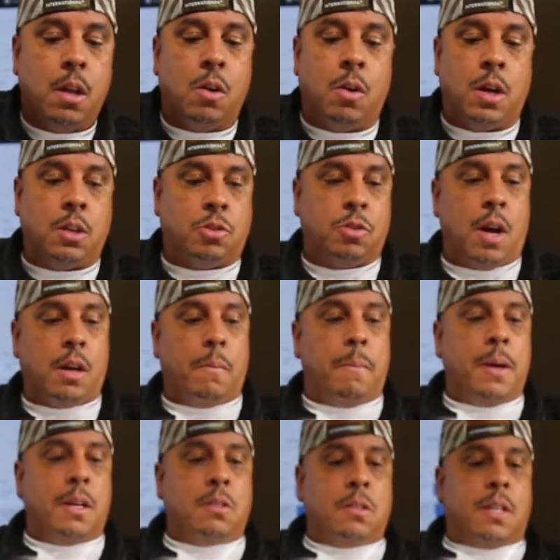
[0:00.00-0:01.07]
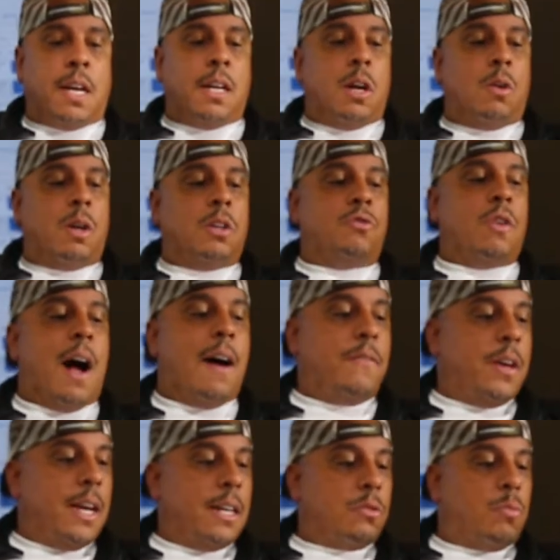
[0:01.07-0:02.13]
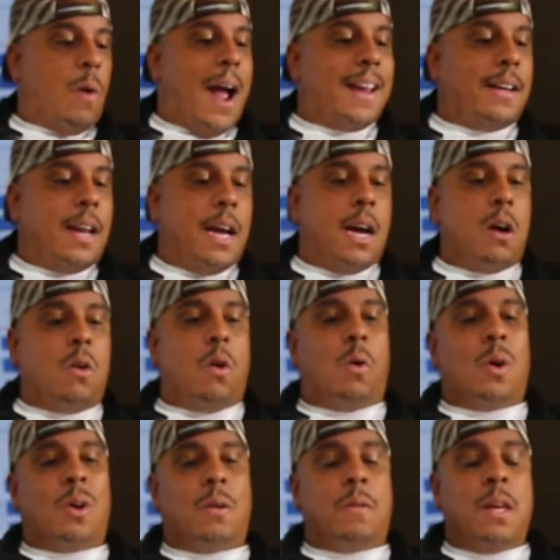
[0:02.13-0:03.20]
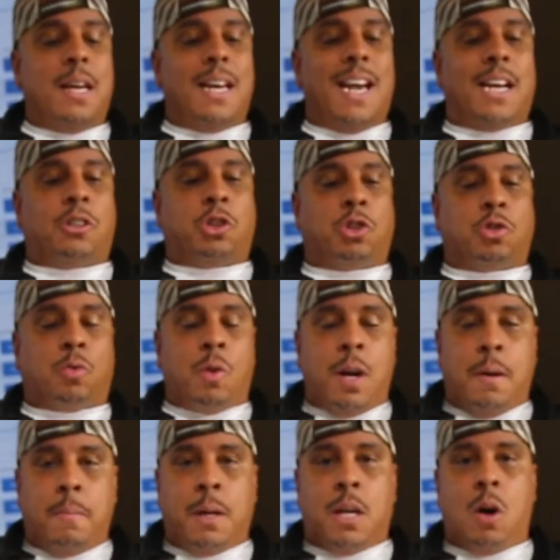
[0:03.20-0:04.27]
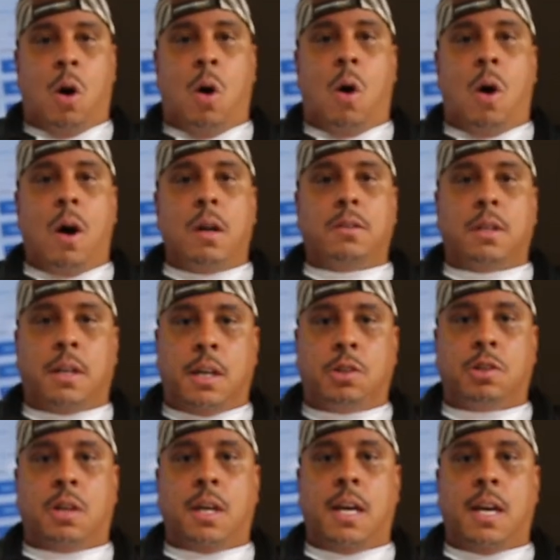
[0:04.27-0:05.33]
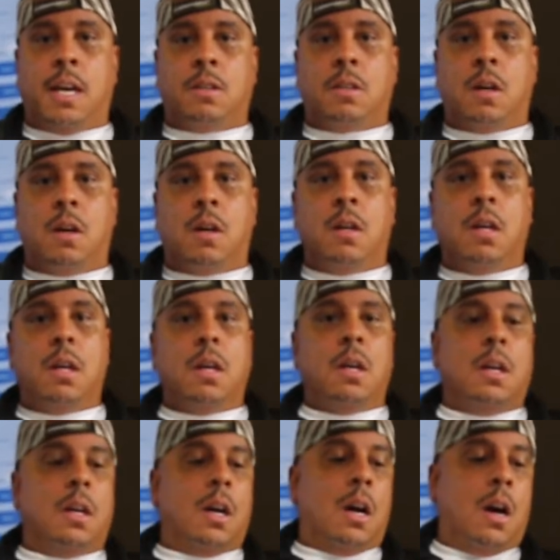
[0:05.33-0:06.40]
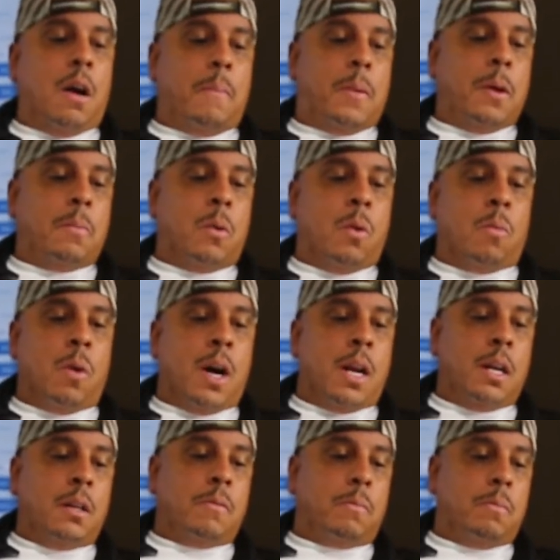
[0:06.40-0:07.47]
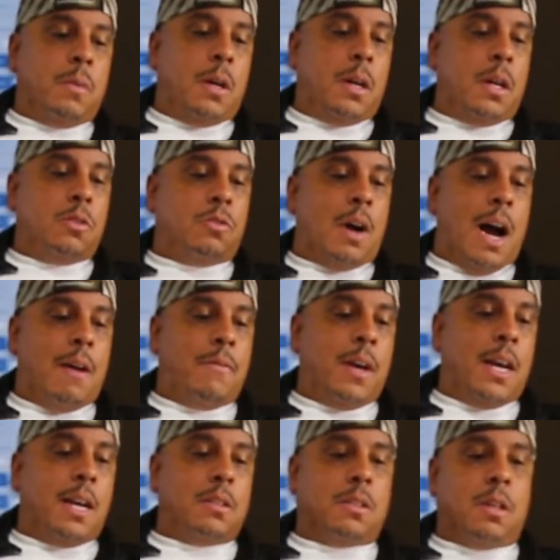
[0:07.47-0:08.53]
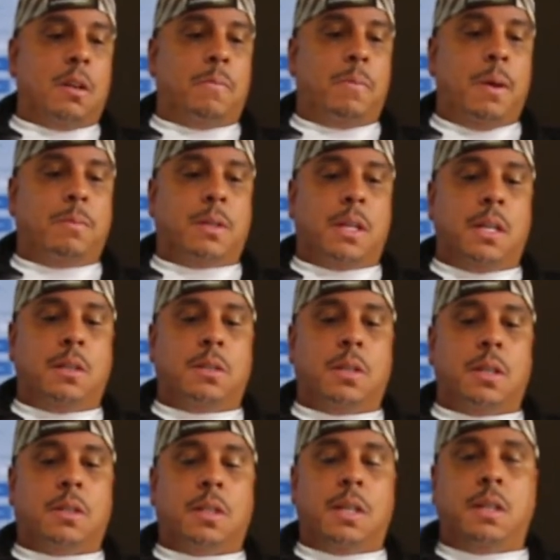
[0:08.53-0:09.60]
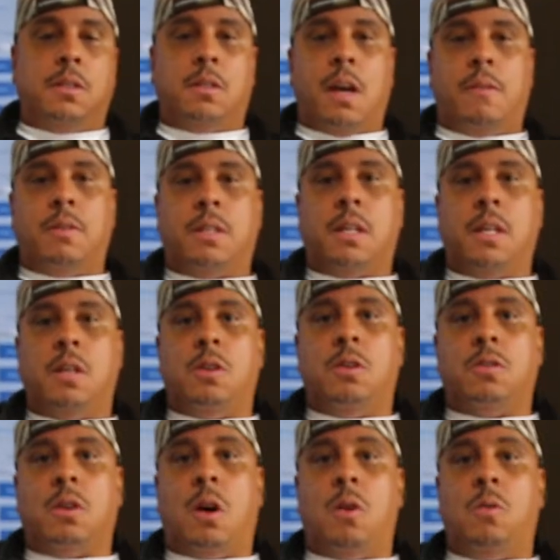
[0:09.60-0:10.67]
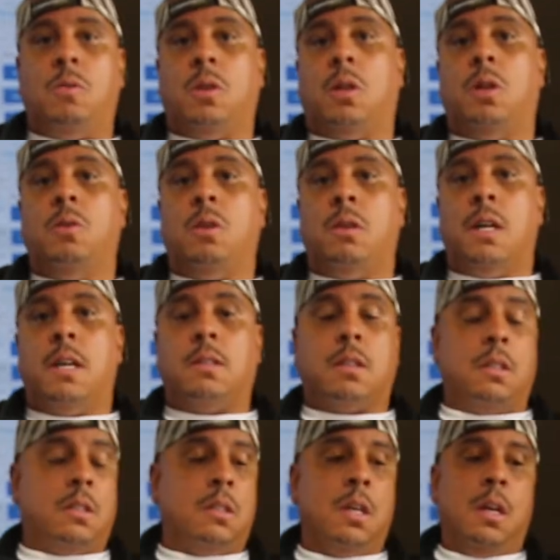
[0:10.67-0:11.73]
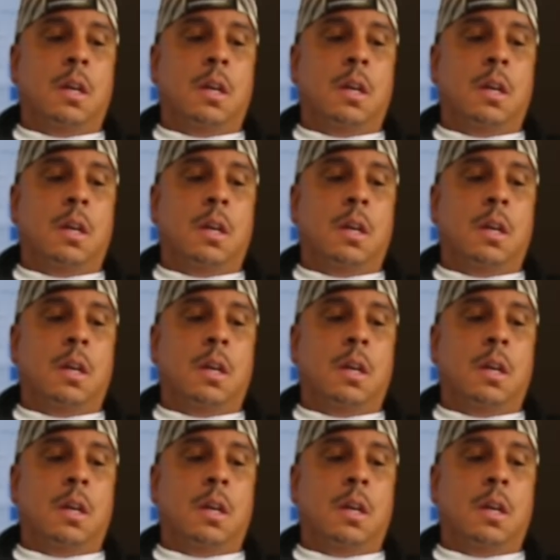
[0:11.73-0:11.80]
are in the trucking business, they know that dry vans right now are extremely hard to get your hands on. People are running dry vans that are 15, 16, 17 years old, including us, because